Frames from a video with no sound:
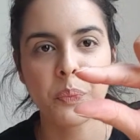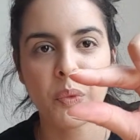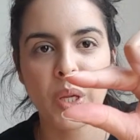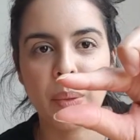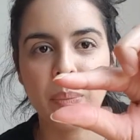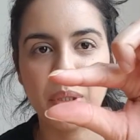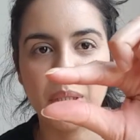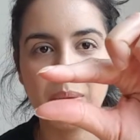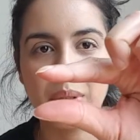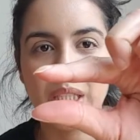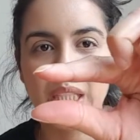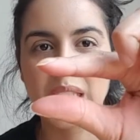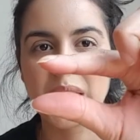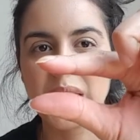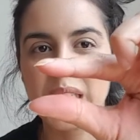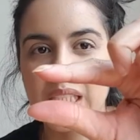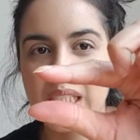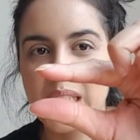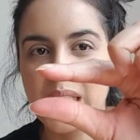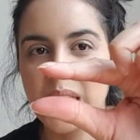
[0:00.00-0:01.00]
maybe like
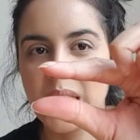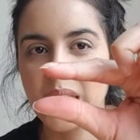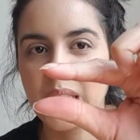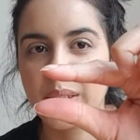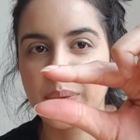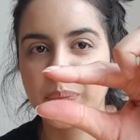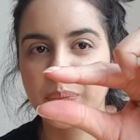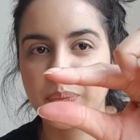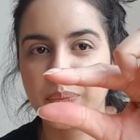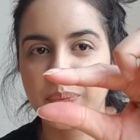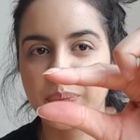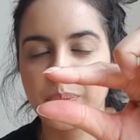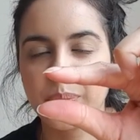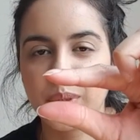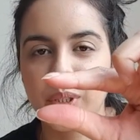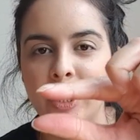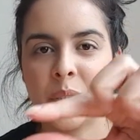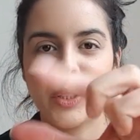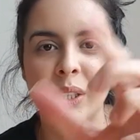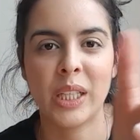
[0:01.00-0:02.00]
this thing,
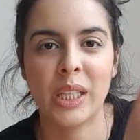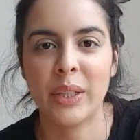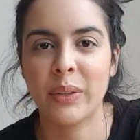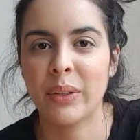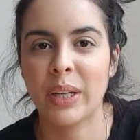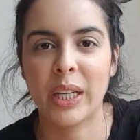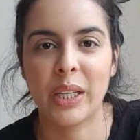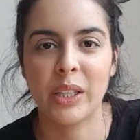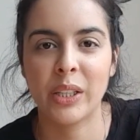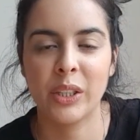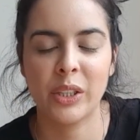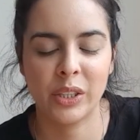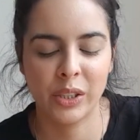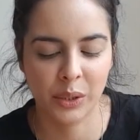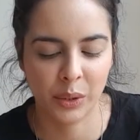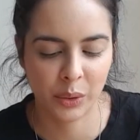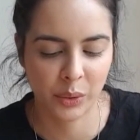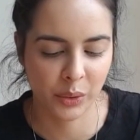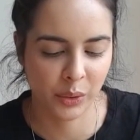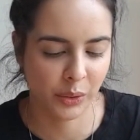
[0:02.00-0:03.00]
you know, like a regular
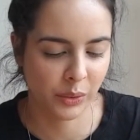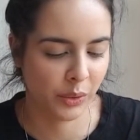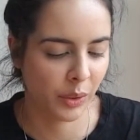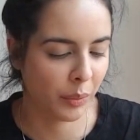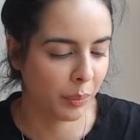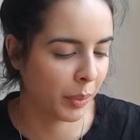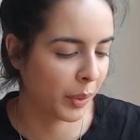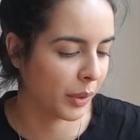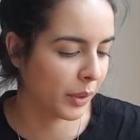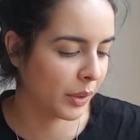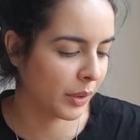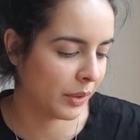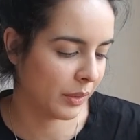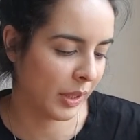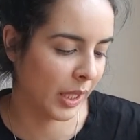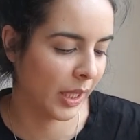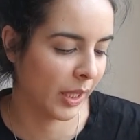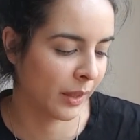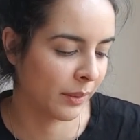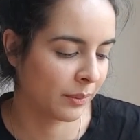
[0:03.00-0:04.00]
little notebook
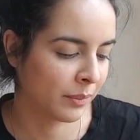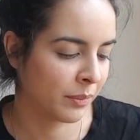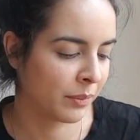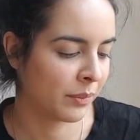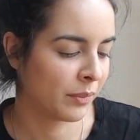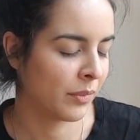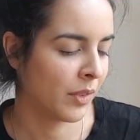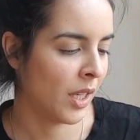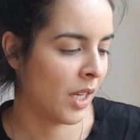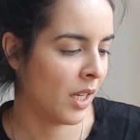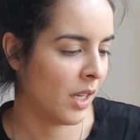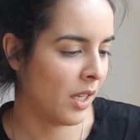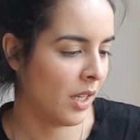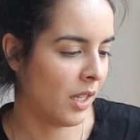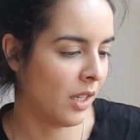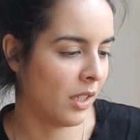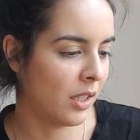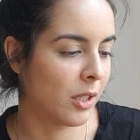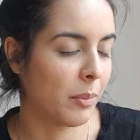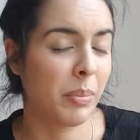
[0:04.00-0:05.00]
thing.
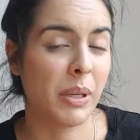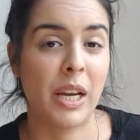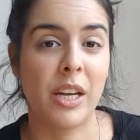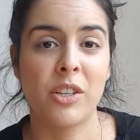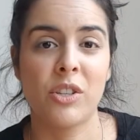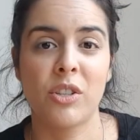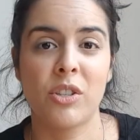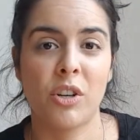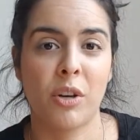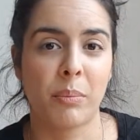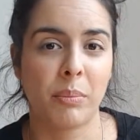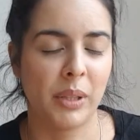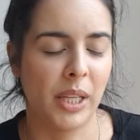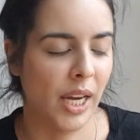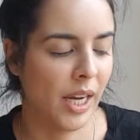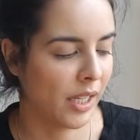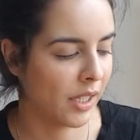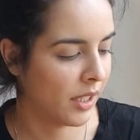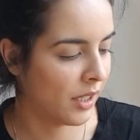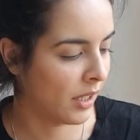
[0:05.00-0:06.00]
The pages are
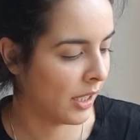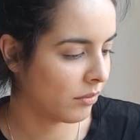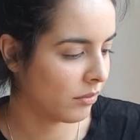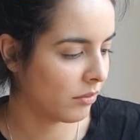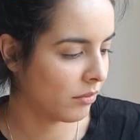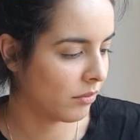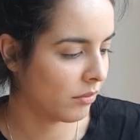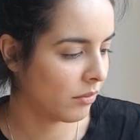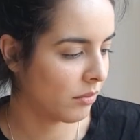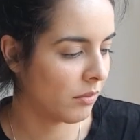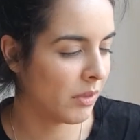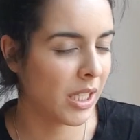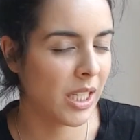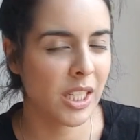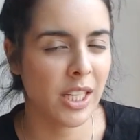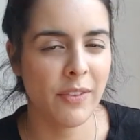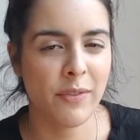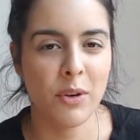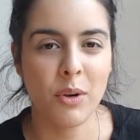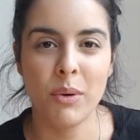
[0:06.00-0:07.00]
blank. Because
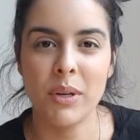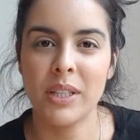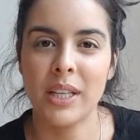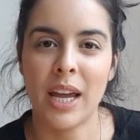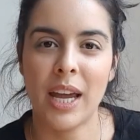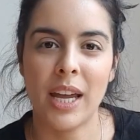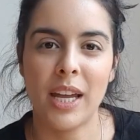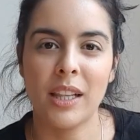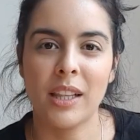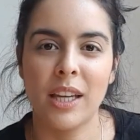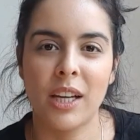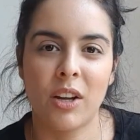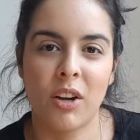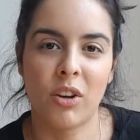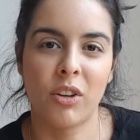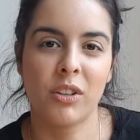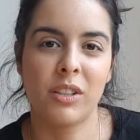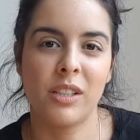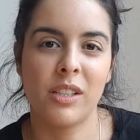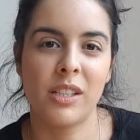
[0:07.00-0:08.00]
I've always had like
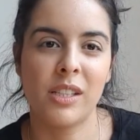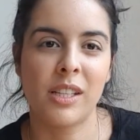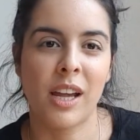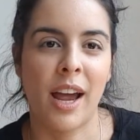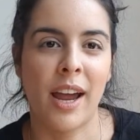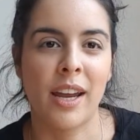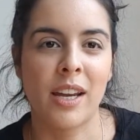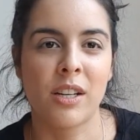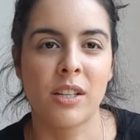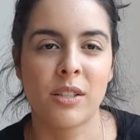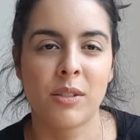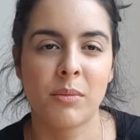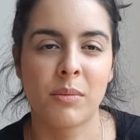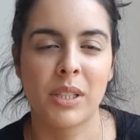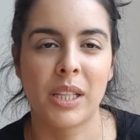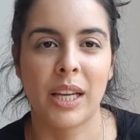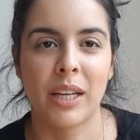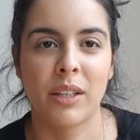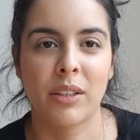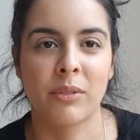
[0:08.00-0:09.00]
all these items,
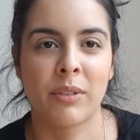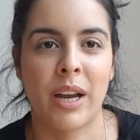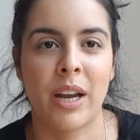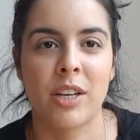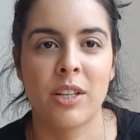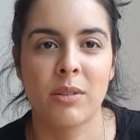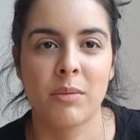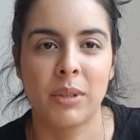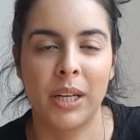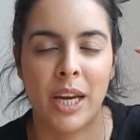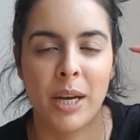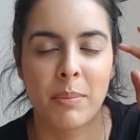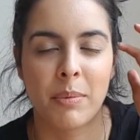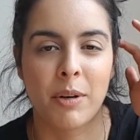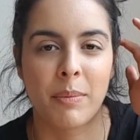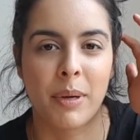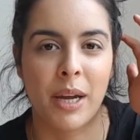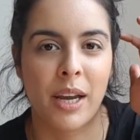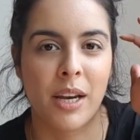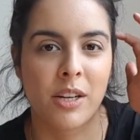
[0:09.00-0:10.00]
like random
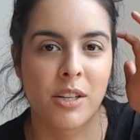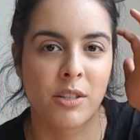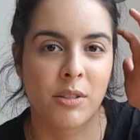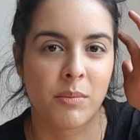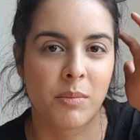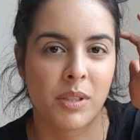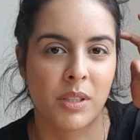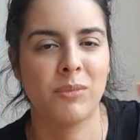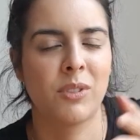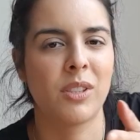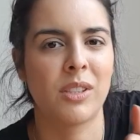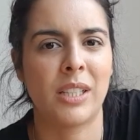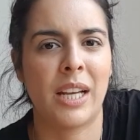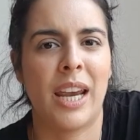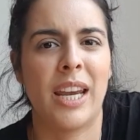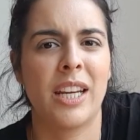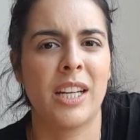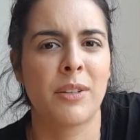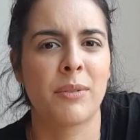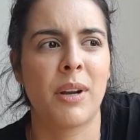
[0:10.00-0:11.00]
K-pop items, just
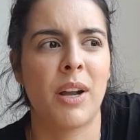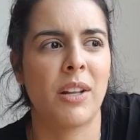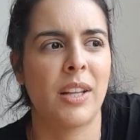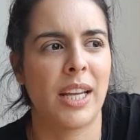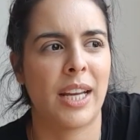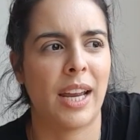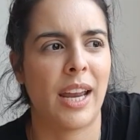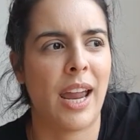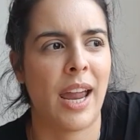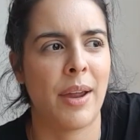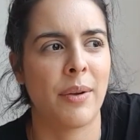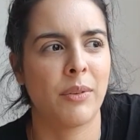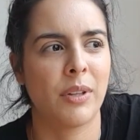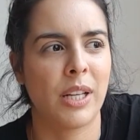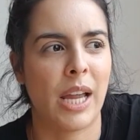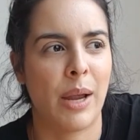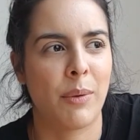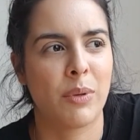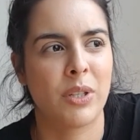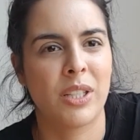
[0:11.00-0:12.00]
hanging around. Like
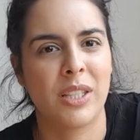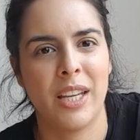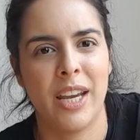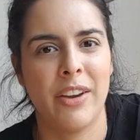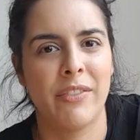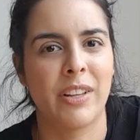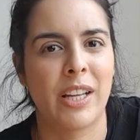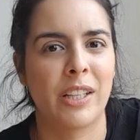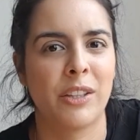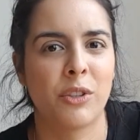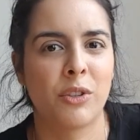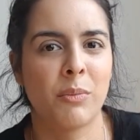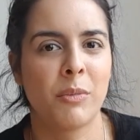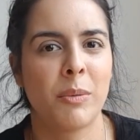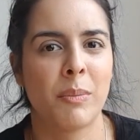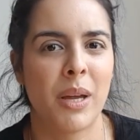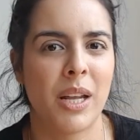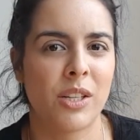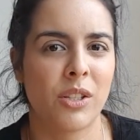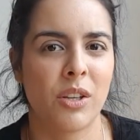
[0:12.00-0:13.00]
I would save like little
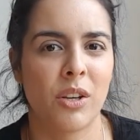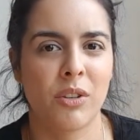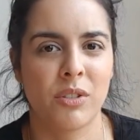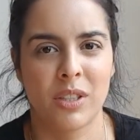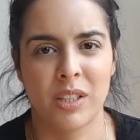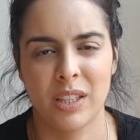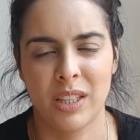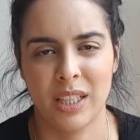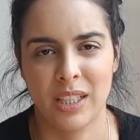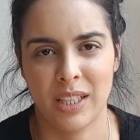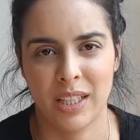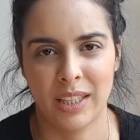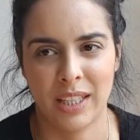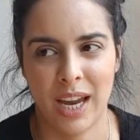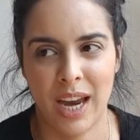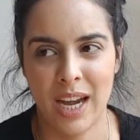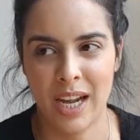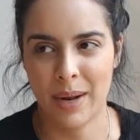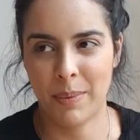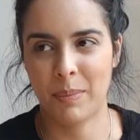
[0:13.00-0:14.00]
mementos and things like that.
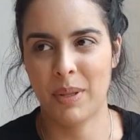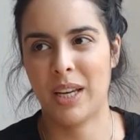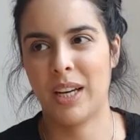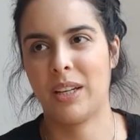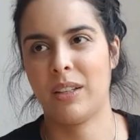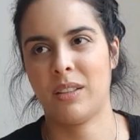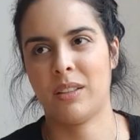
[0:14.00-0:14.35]
And I'm like,